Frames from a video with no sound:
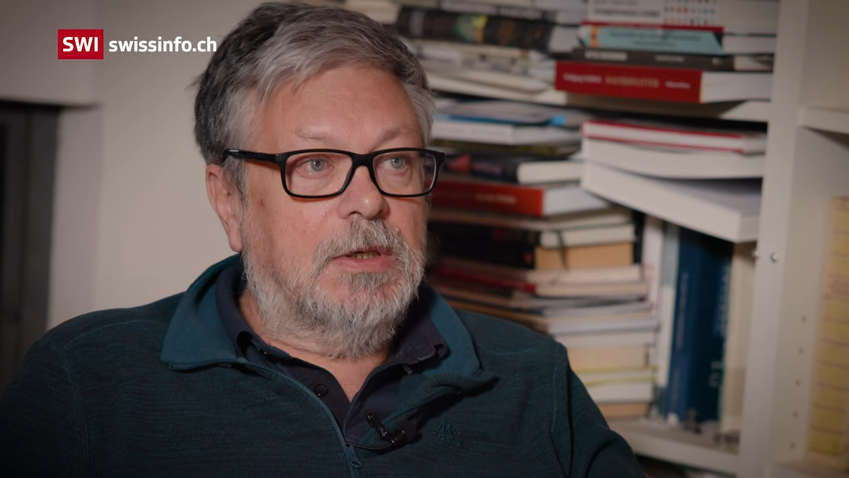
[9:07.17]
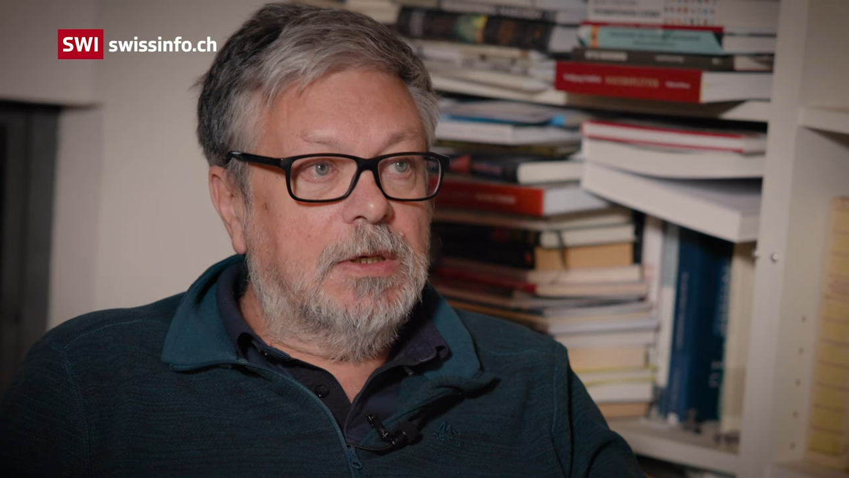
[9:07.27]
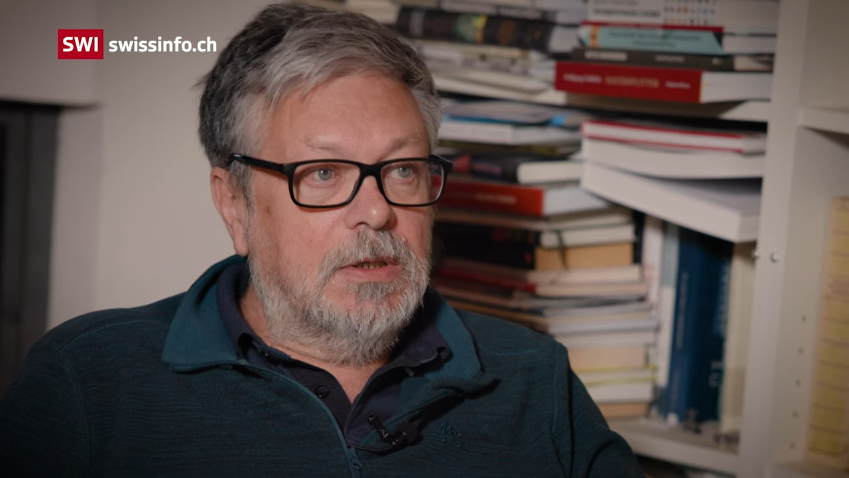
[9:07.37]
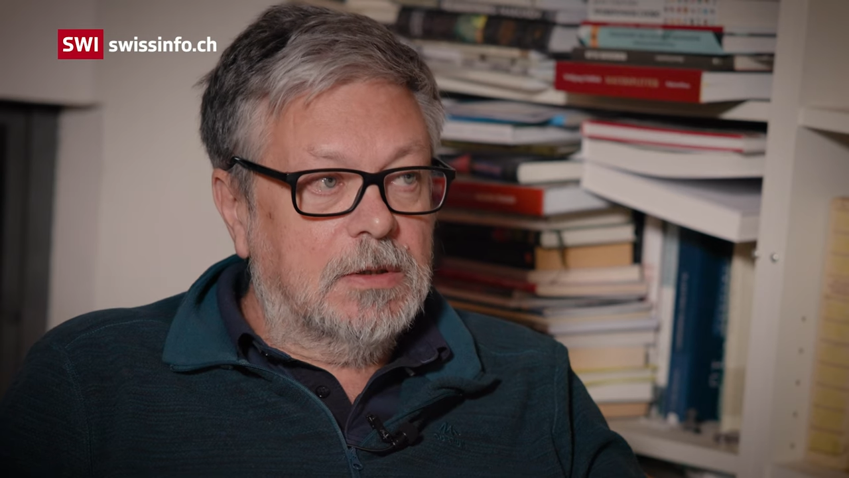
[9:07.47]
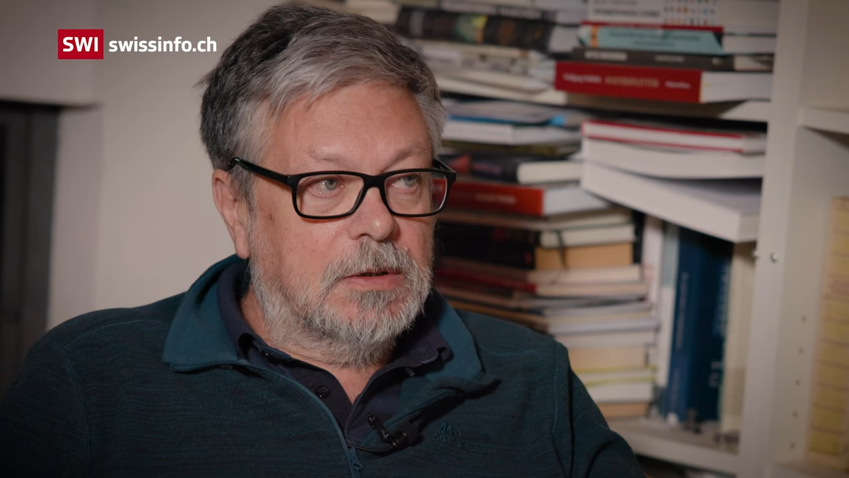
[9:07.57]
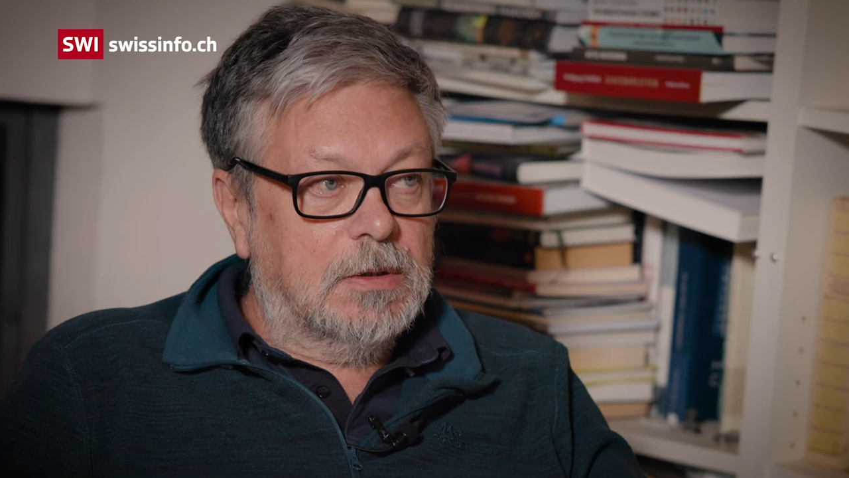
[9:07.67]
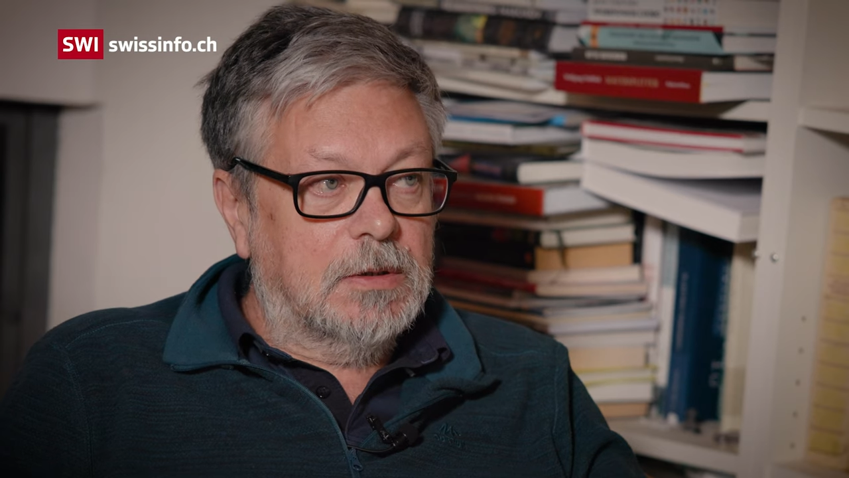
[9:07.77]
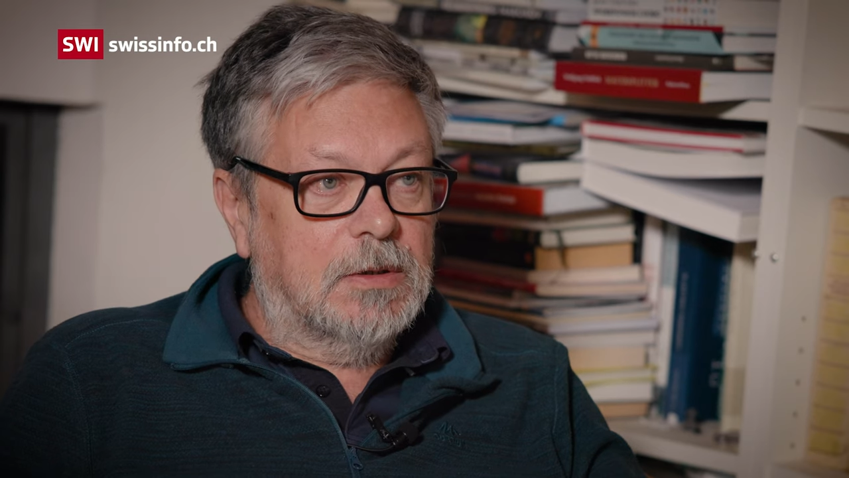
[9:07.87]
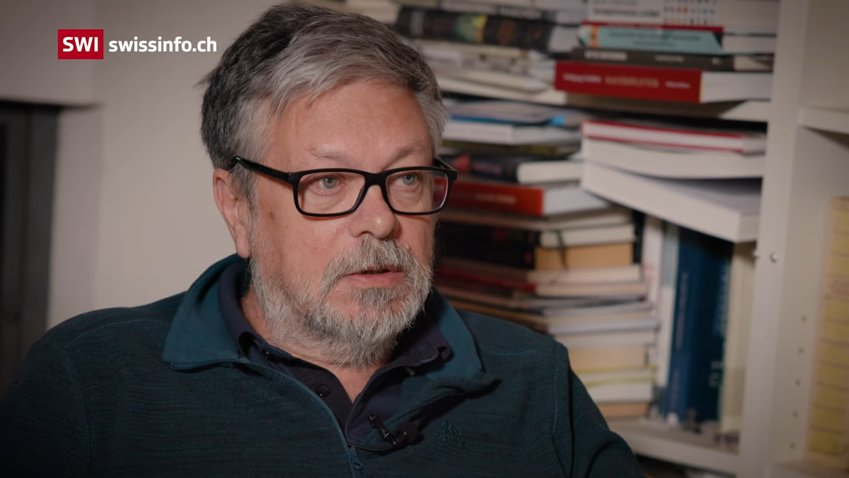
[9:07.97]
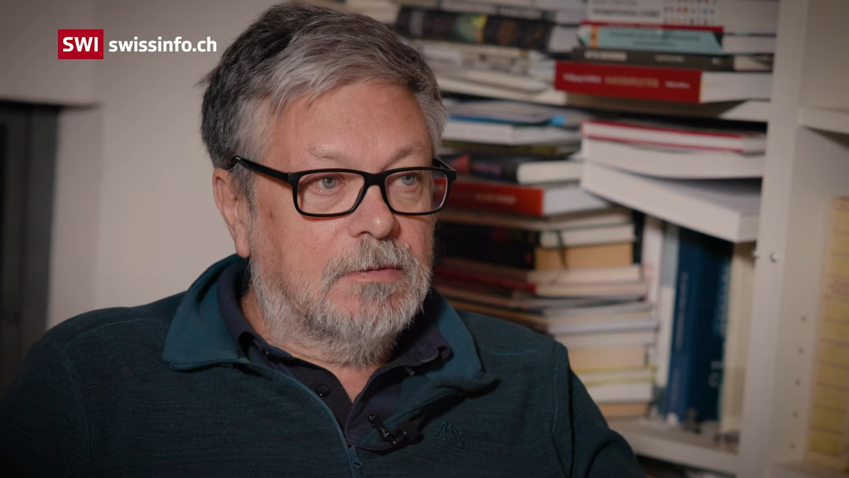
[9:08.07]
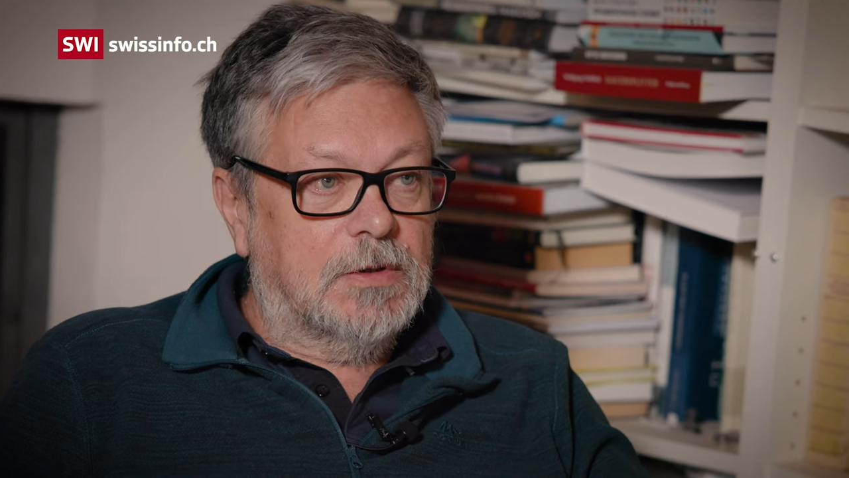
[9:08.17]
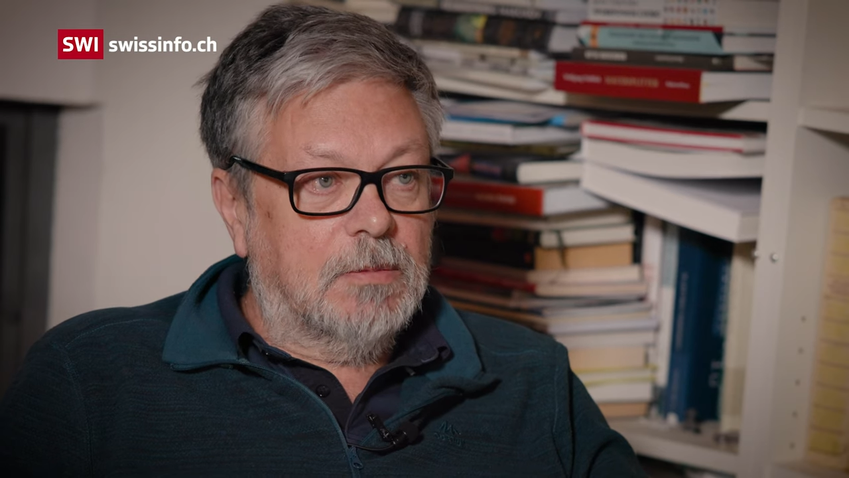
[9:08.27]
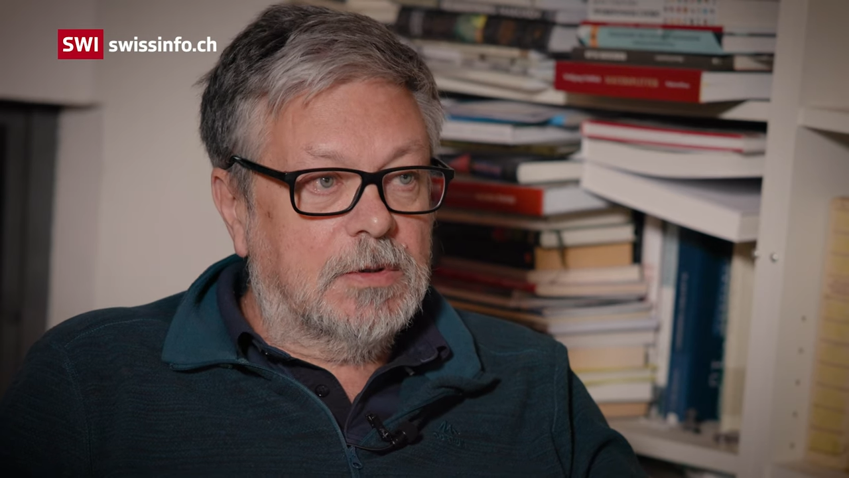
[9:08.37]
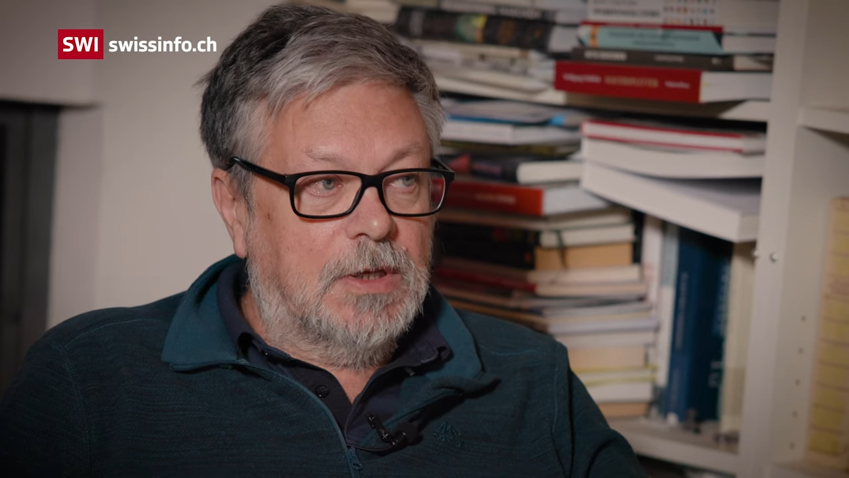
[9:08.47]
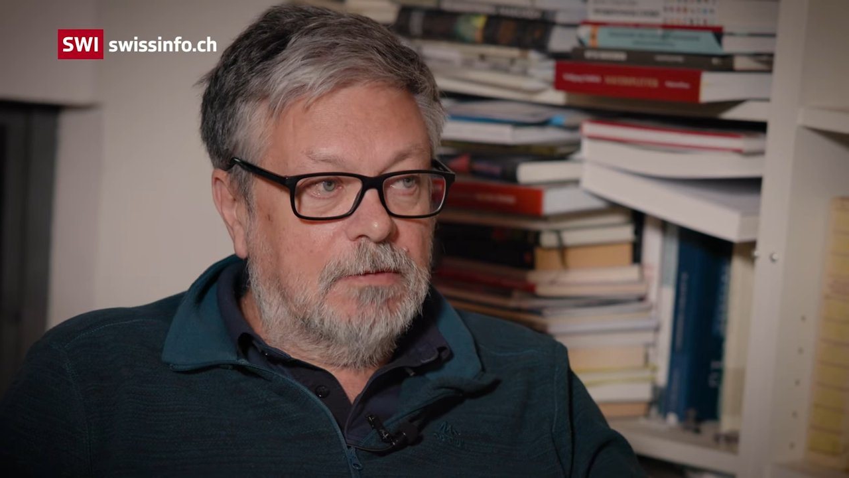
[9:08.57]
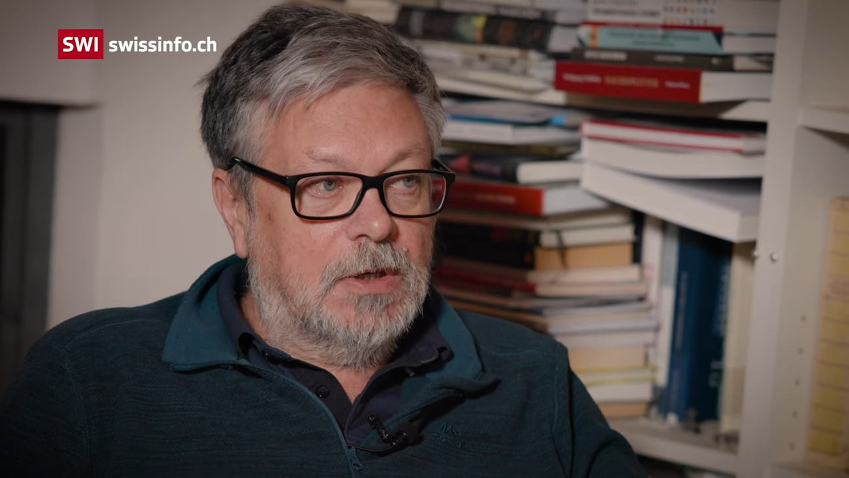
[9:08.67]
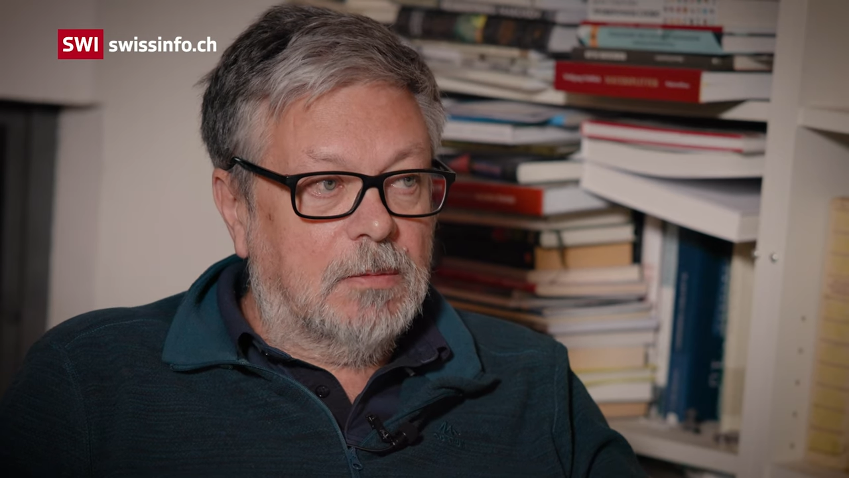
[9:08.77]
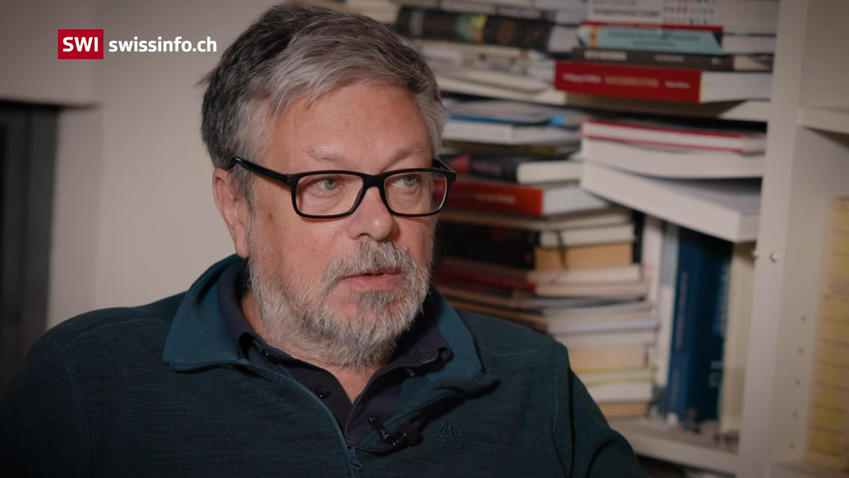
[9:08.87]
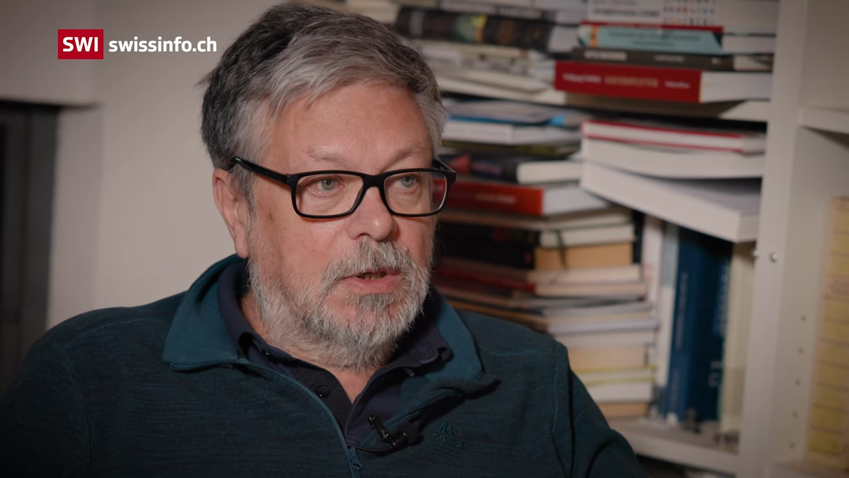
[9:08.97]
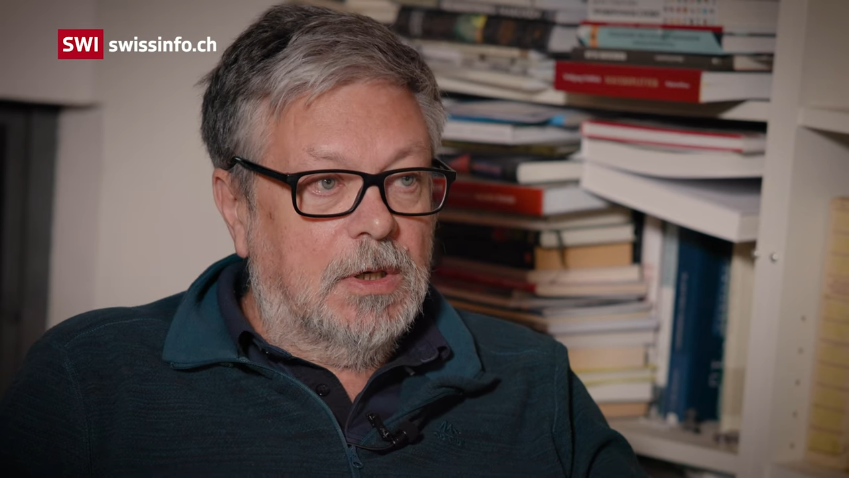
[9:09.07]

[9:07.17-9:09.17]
to redefine all of these words.